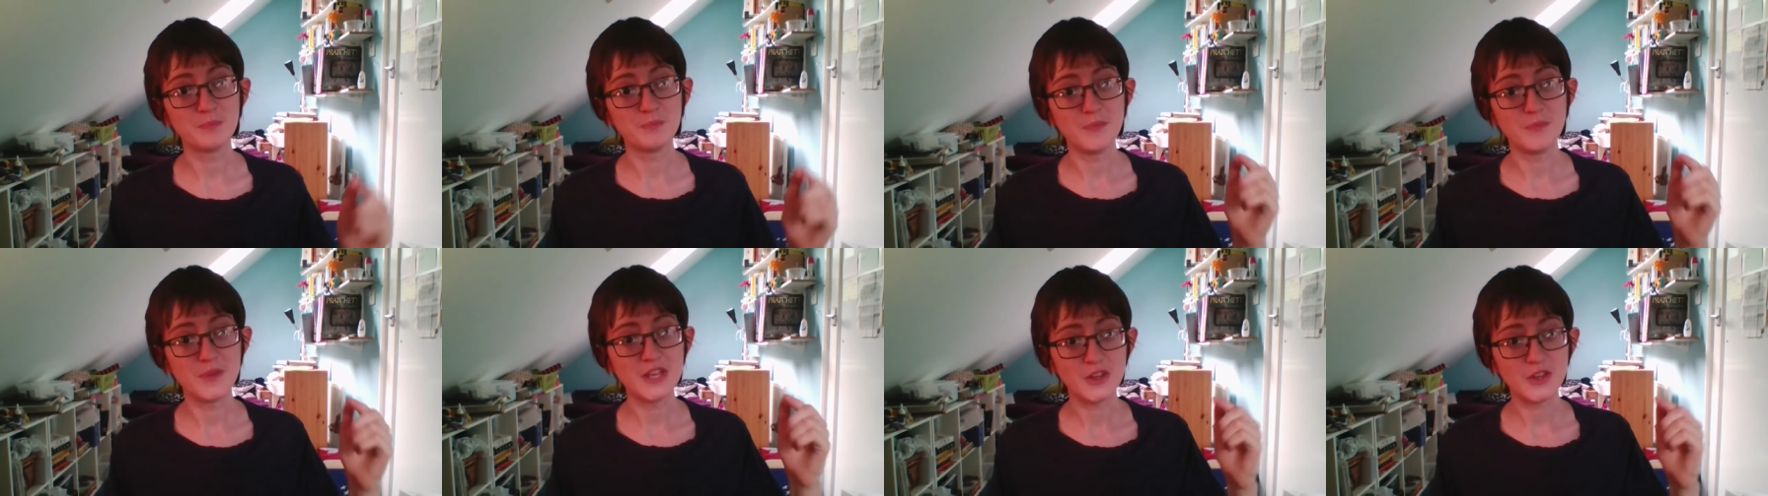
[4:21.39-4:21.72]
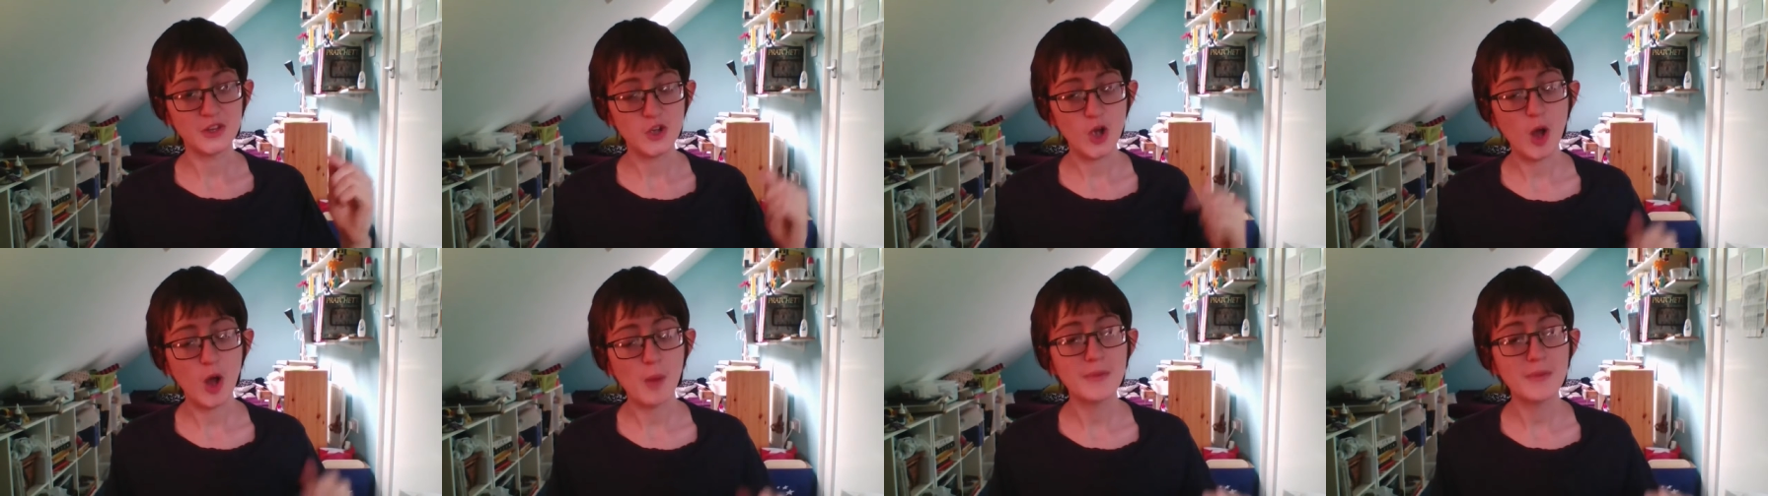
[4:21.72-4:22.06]
in the
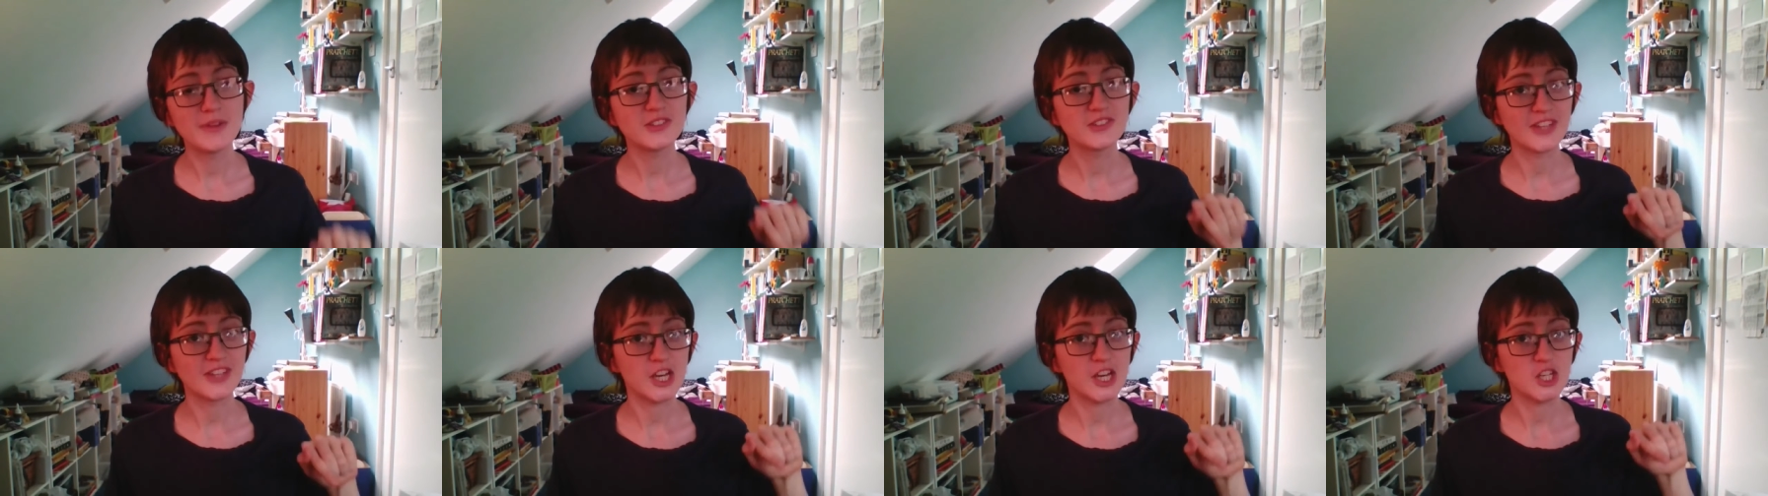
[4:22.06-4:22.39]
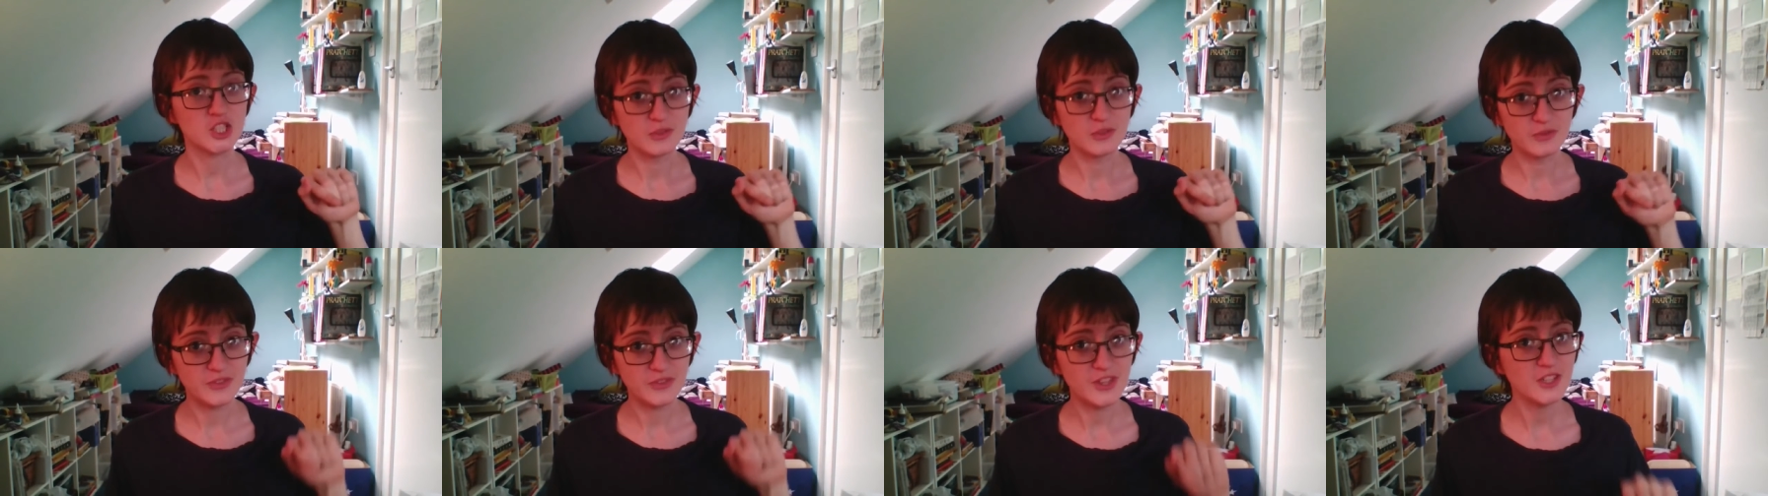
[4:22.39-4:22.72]
comment section
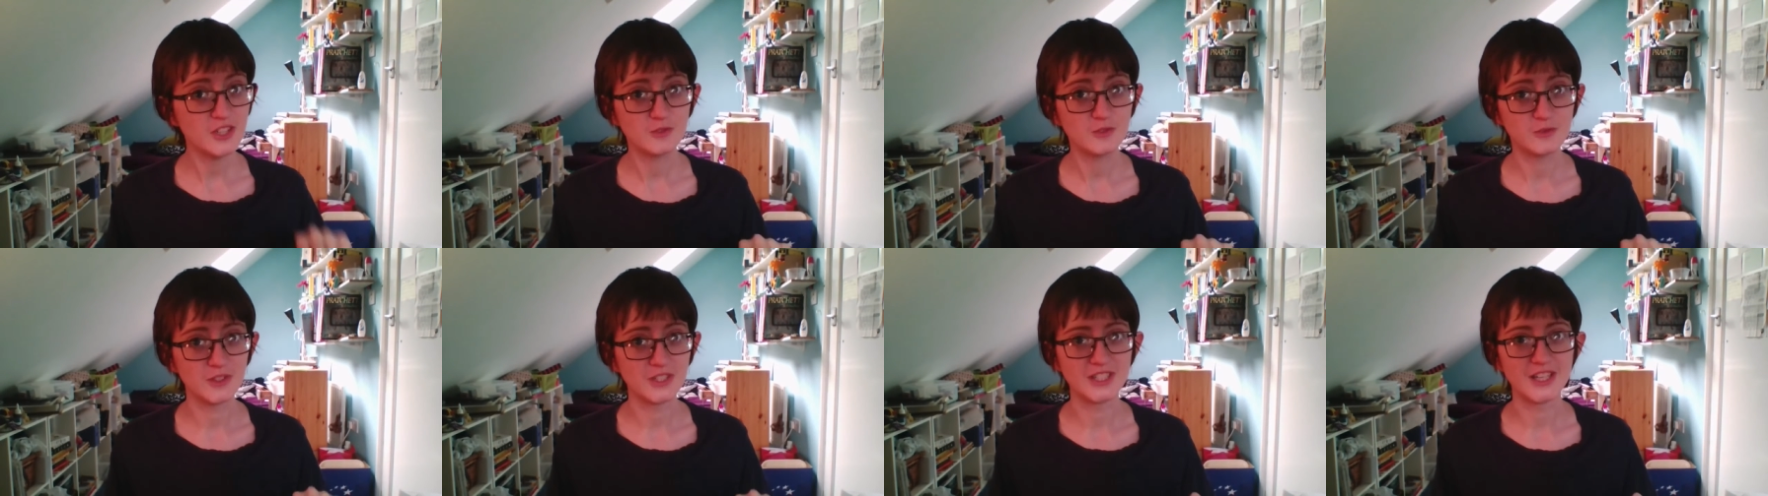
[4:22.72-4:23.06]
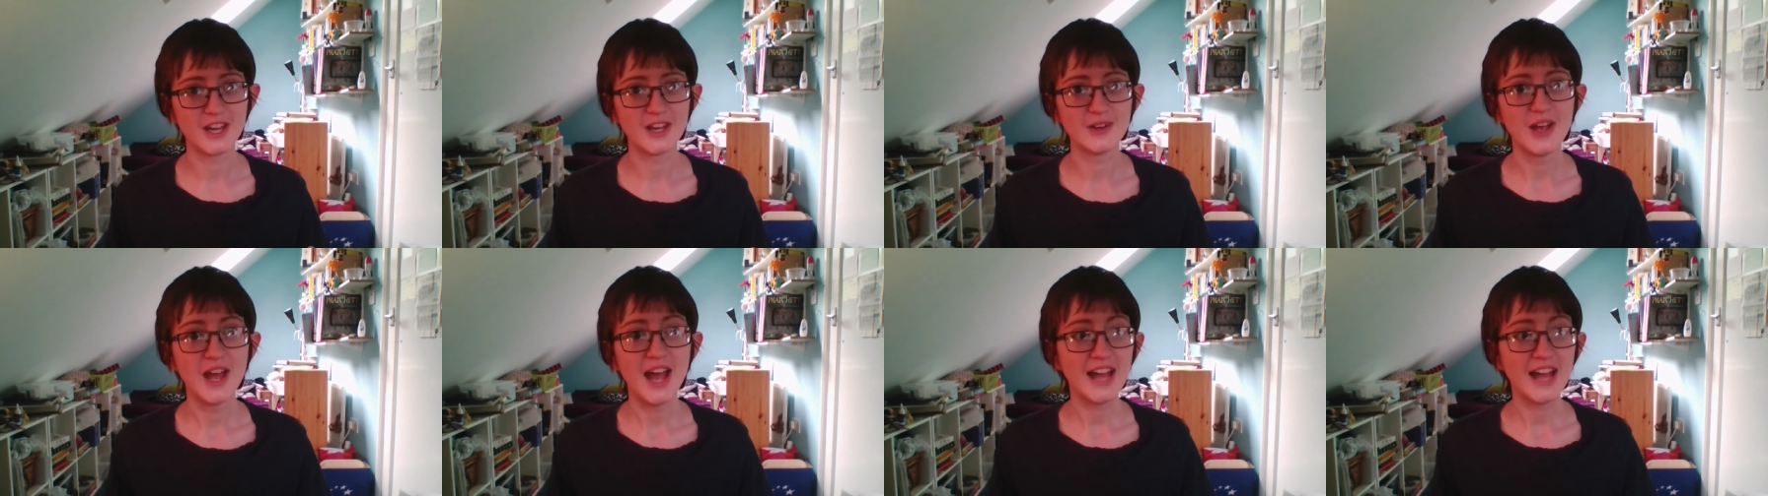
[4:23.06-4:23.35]
of this video